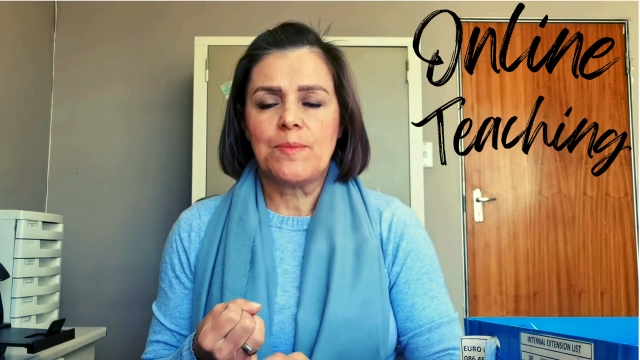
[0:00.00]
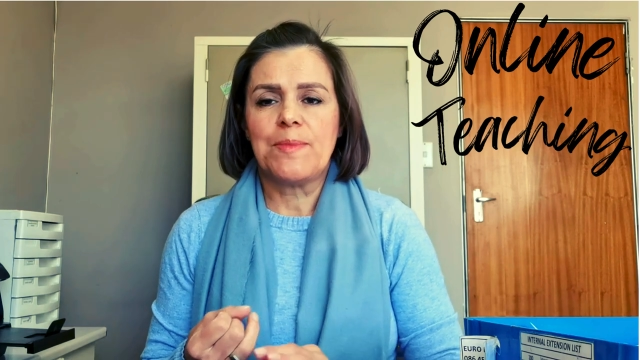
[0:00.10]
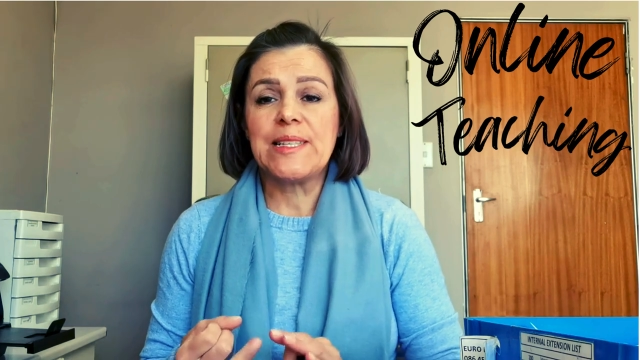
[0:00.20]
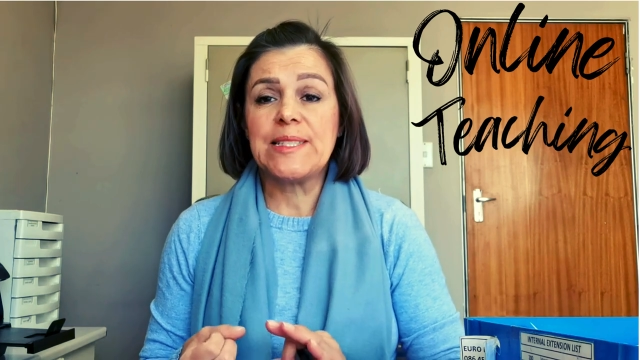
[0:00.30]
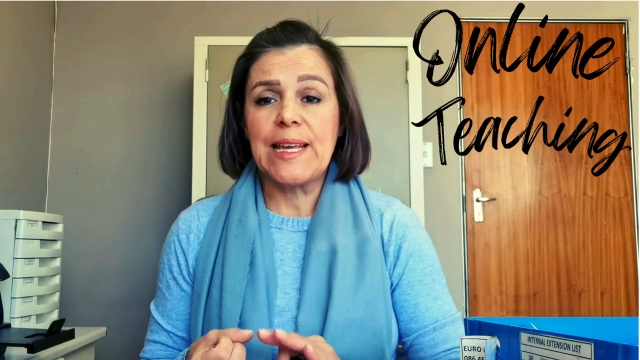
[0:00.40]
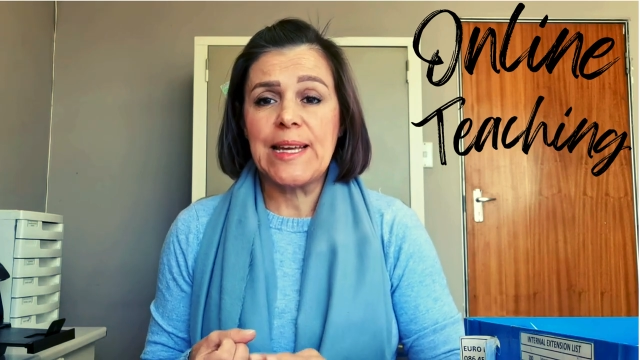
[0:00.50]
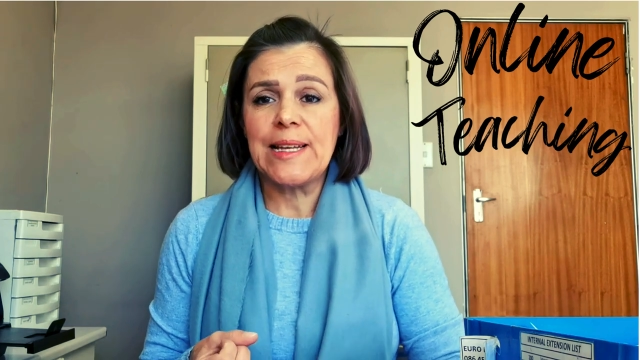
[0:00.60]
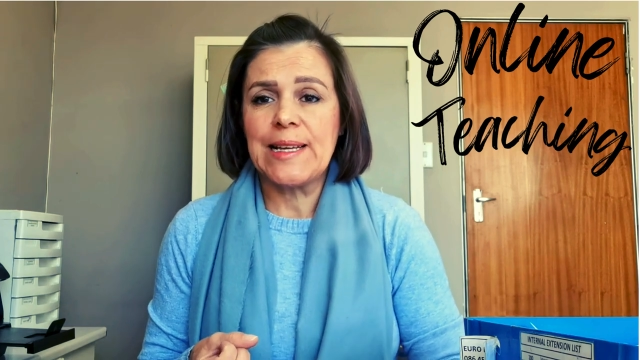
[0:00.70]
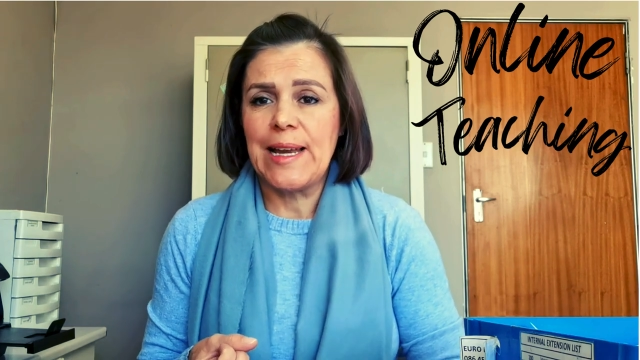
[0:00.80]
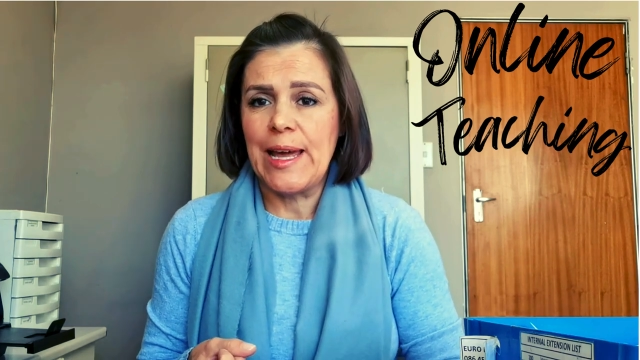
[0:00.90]
my
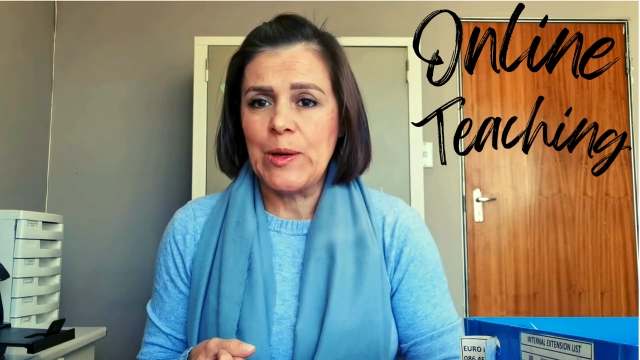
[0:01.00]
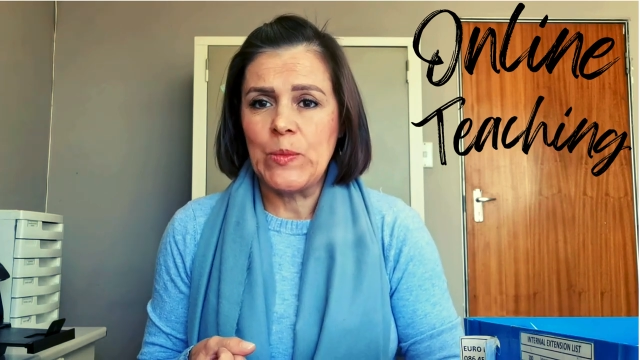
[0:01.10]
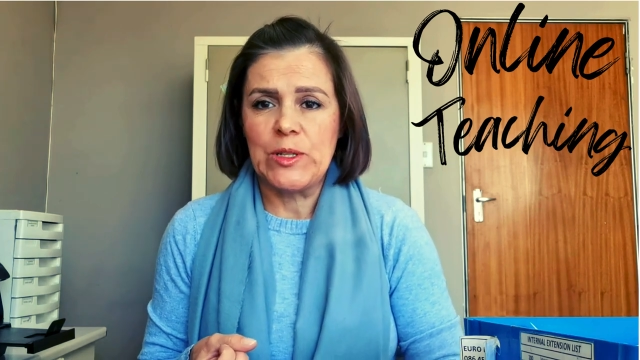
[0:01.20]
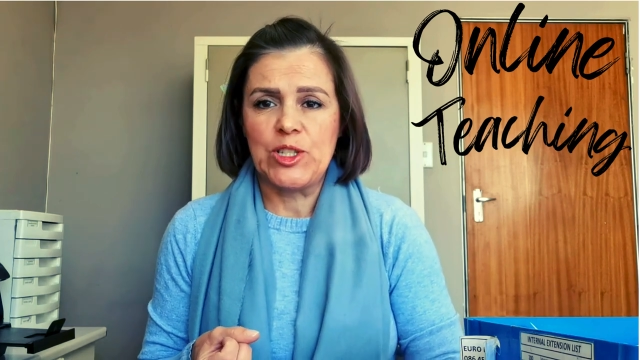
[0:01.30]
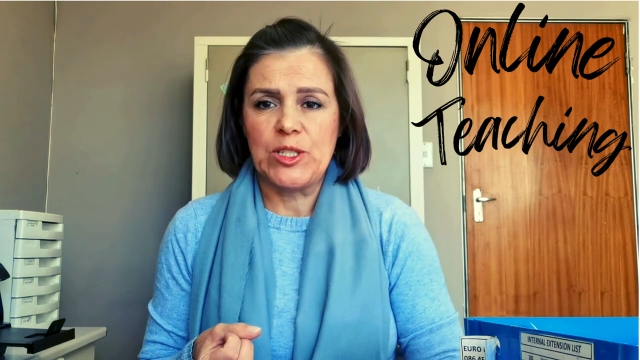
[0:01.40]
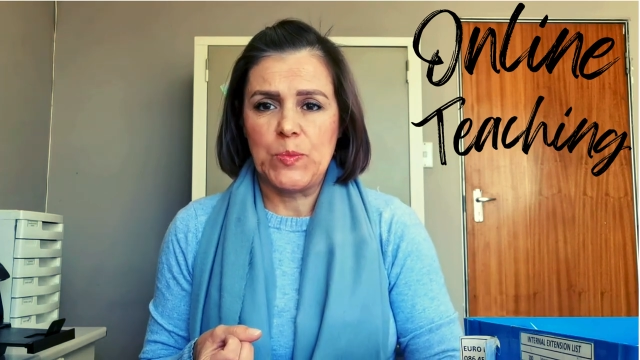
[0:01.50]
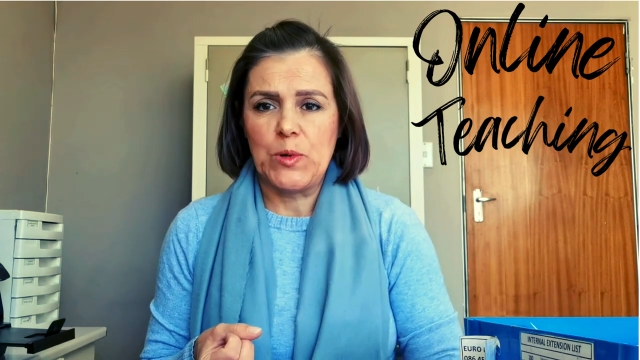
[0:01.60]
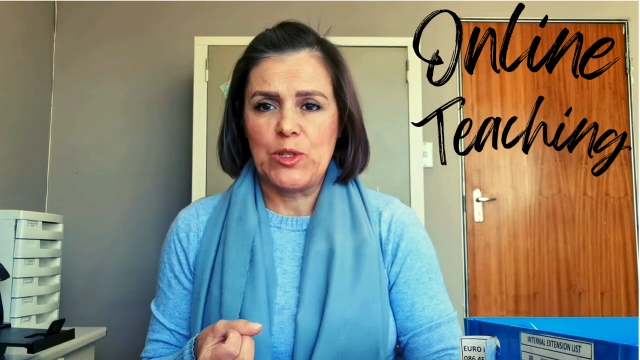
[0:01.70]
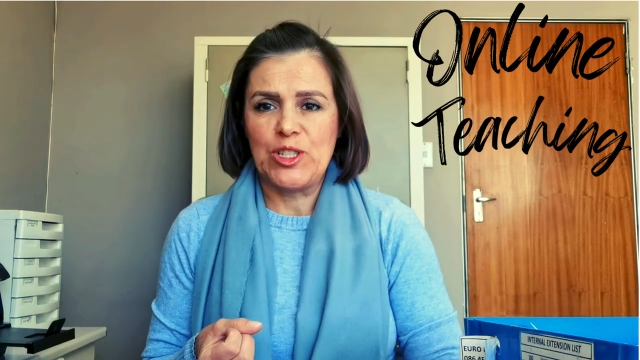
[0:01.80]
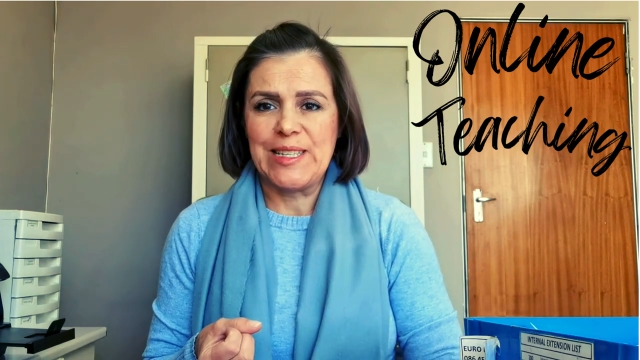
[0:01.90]
second language is
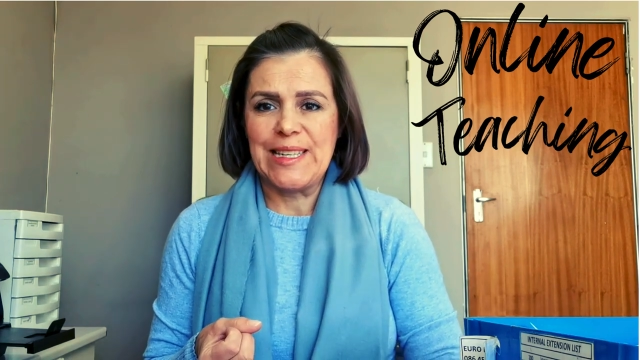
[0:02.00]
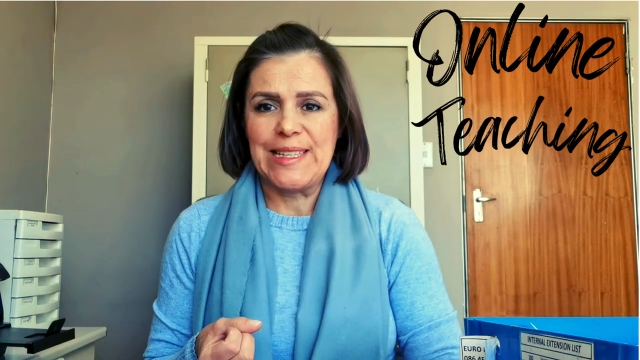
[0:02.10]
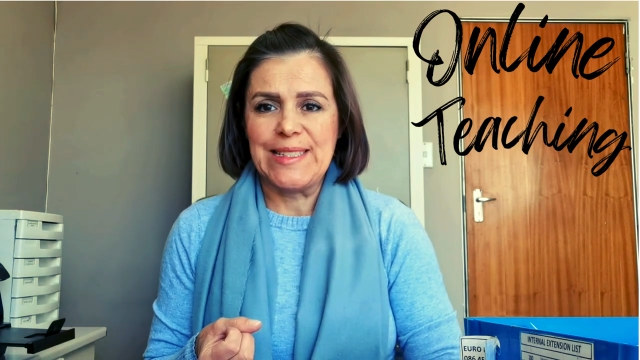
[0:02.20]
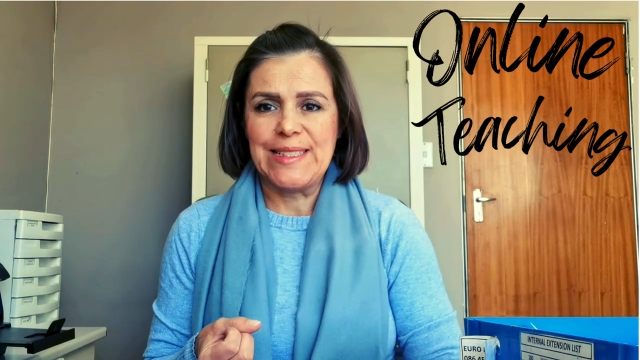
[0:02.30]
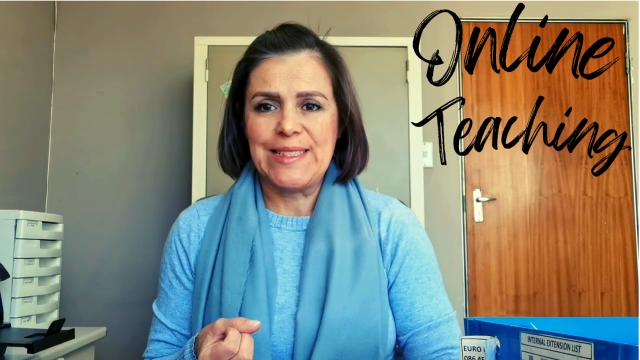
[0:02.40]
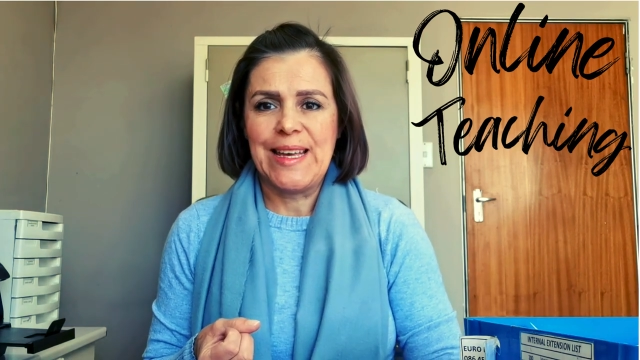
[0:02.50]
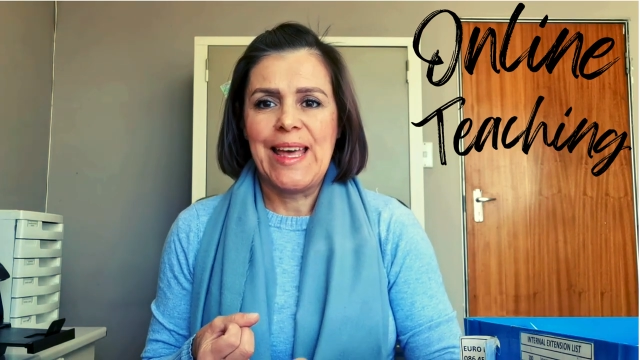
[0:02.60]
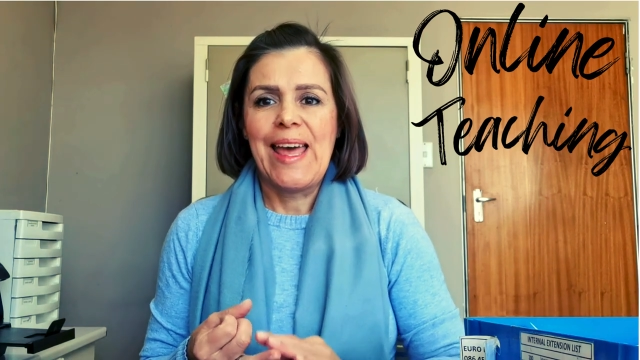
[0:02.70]
Portuguese,